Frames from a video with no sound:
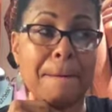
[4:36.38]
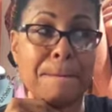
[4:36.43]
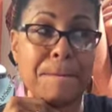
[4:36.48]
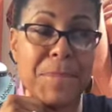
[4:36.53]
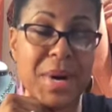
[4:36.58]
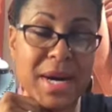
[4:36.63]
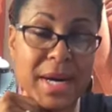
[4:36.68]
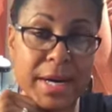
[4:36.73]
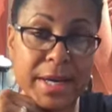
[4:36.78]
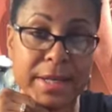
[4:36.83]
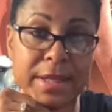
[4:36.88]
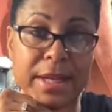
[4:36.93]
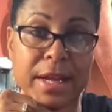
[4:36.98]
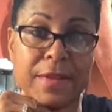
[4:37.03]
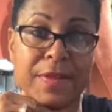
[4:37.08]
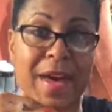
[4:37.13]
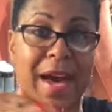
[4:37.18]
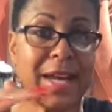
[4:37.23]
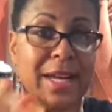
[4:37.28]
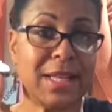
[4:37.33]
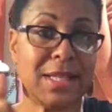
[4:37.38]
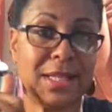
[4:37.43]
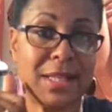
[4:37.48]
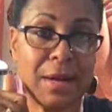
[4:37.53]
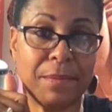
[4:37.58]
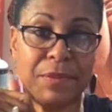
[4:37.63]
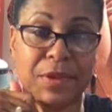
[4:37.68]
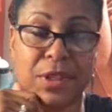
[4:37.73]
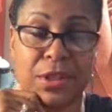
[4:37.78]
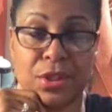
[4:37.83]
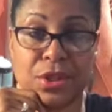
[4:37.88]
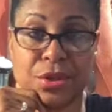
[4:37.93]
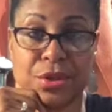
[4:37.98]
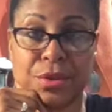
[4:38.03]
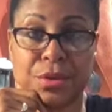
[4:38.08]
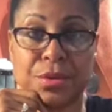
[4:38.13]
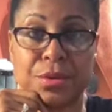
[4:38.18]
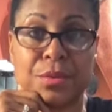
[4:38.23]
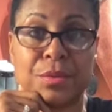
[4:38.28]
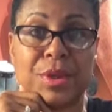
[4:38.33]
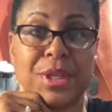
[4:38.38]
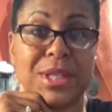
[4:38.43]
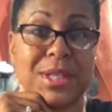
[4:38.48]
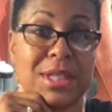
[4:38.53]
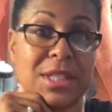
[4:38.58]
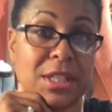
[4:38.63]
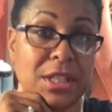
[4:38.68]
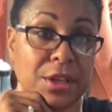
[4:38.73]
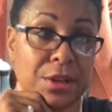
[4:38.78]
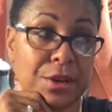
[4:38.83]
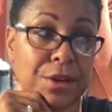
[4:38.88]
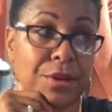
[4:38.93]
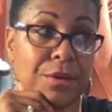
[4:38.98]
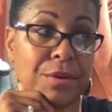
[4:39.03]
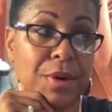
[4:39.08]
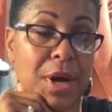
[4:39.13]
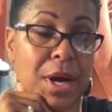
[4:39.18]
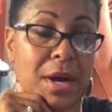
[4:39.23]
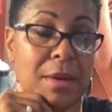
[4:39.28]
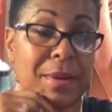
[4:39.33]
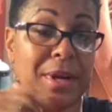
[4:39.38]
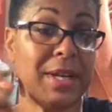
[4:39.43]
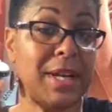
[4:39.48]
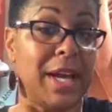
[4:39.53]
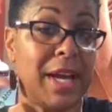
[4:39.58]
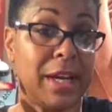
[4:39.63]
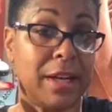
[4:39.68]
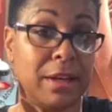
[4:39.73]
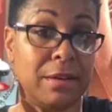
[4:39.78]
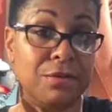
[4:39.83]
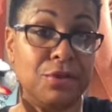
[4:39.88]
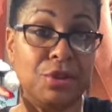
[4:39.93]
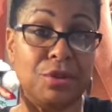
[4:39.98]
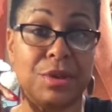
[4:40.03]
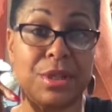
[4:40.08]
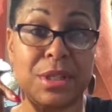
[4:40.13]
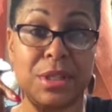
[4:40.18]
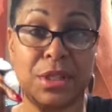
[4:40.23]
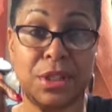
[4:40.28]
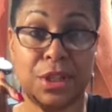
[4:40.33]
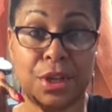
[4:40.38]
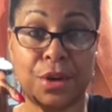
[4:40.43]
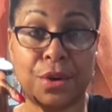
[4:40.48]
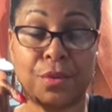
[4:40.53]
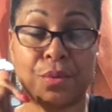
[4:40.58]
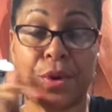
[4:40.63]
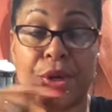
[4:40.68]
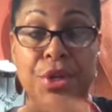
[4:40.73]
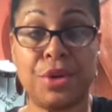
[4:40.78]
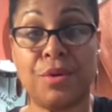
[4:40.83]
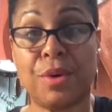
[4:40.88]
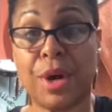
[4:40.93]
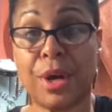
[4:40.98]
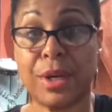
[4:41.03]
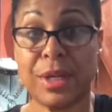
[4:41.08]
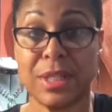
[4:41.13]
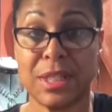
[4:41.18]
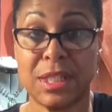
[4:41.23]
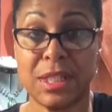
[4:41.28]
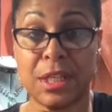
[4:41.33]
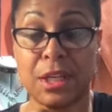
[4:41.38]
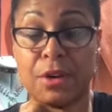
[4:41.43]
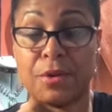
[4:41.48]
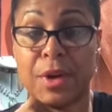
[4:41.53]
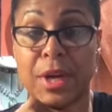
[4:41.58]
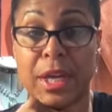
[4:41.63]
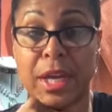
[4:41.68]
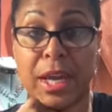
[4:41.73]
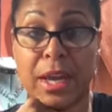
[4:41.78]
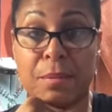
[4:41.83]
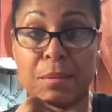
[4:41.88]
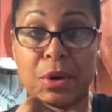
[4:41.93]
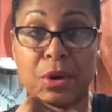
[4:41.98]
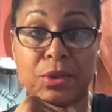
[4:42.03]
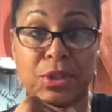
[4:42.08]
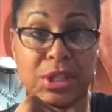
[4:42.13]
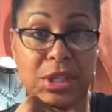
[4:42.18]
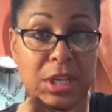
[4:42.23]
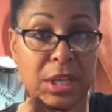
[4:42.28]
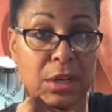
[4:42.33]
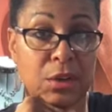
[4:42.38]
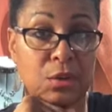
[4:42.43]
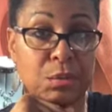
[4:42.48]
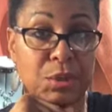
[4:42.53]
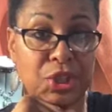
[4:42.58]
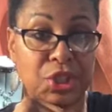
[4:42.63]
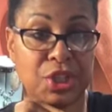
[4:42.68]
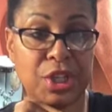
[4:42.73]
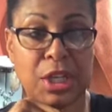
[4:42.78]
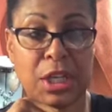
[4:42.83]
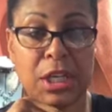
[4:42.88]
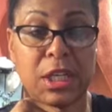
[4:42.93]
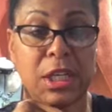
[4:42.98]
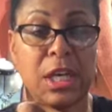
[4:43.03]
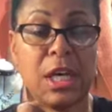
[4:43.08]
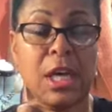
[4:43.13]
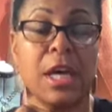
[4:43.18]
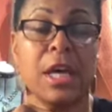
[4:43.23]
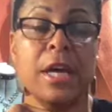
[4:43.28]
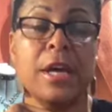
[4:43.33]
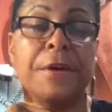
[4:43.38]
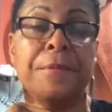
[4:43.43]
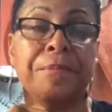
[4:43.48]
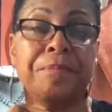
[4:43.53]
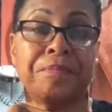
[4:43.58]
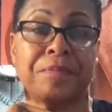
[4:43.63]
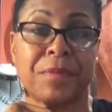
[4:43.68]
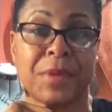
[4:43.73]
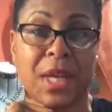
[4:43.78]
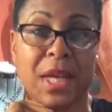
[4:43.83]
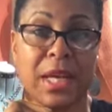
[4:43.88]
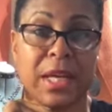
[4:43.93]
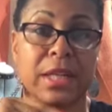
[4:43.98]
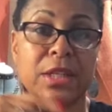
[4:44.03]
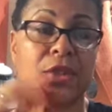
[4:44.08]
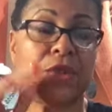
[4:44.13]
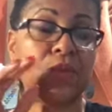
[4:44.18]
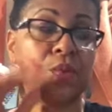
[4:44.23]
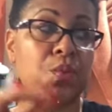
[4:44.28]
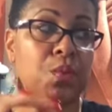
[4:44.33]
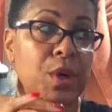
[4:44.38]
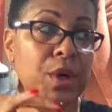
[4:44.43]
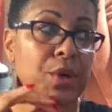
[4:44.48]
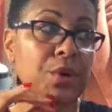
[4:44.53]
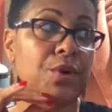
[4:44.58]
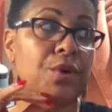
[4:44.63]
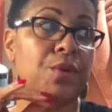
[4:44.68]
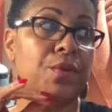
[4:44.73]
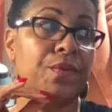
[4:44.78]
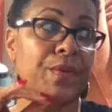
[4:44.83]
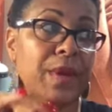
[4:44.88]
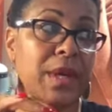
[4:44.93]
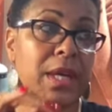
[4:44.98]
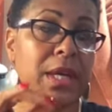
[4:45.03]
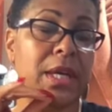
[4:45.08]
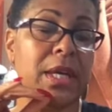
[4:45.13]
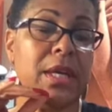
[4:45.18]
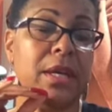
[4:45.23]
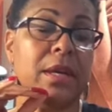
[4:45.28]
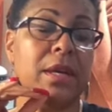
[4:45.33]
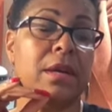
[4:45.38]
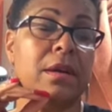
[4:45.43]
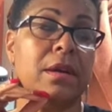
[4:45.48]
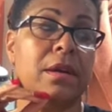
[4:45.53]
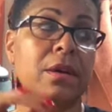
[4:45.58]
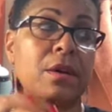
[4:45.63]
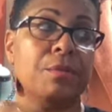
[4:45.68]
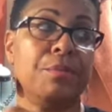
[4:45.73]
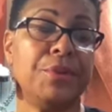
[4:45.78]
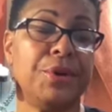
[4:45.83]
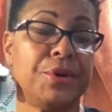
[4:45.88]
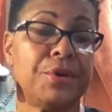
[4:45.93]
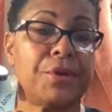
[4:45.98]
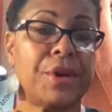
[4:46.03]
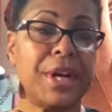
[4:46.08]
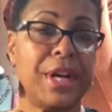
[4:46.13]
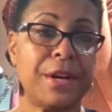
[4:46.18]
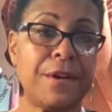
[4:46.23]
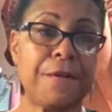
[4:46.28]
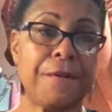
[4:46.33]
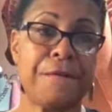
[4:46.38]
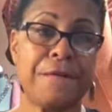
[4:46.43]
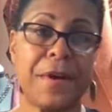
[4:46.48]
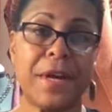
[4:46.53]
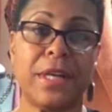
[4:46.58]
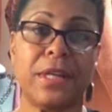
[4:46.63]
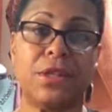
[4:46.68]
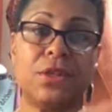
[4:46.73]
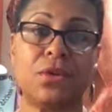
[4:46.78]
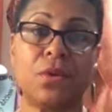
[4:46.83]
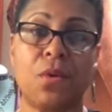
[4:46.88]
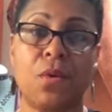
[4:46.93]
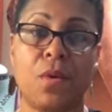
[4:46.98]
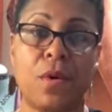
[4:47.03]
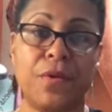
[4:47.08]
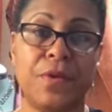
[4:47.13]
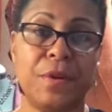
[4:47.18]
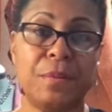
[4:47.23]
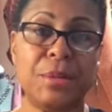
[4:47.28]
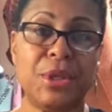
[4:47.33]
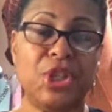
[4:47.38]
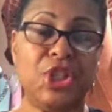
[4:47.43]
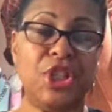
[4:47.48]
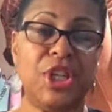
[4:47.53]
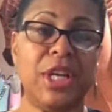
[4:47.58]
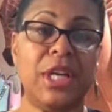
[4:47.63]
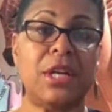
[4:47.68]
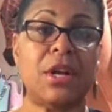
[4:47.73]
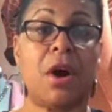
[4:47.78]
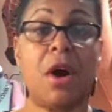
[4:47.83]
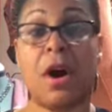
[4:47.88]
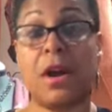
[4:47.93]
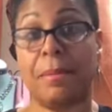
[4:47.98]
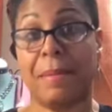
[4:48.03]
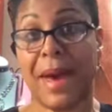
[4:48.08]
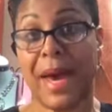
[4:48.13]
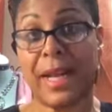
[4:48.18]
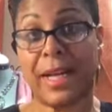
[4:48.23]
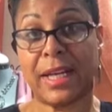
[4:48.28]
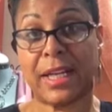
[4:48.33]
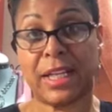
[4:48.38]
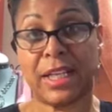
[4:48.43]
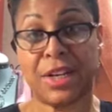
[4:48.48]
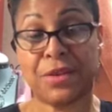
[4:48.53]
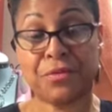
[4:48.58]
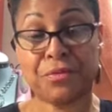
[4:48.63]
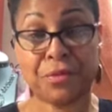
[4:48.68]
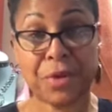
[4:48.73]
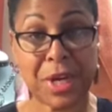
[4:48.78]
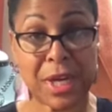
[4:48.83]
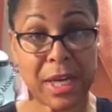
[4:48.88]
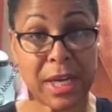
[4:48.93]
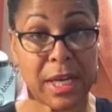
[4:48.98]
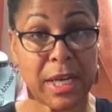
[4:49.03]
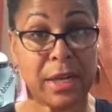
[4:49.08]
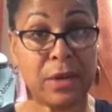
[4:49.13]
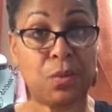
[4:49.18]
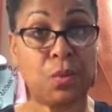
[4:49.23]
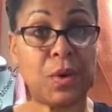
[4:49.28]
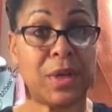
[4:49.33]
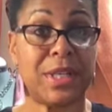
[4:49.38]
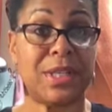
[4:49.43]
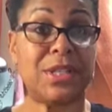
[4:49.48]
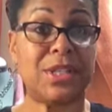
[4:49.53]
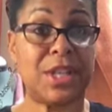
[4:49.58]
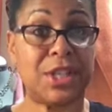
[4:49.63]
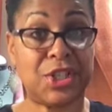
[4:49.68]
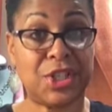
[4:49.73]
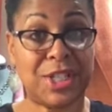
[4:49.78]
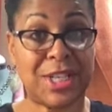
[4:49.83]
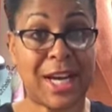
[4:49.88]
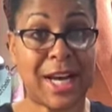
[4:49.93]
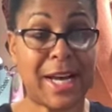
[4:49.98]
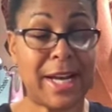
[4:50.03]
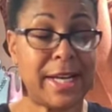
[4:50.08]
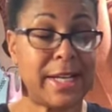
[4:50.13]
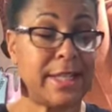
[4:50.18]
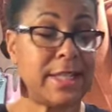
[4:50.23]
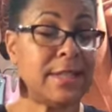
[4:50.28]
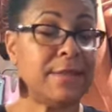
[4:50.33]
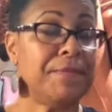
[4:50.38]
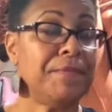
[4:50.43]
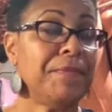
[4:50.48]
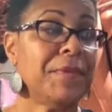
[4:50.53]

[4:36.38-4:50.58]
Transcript: but that is something to consider, um, a negative to consider when you are considering a multi-needle machine is will the computer interface on the machine automatically read what is digitized?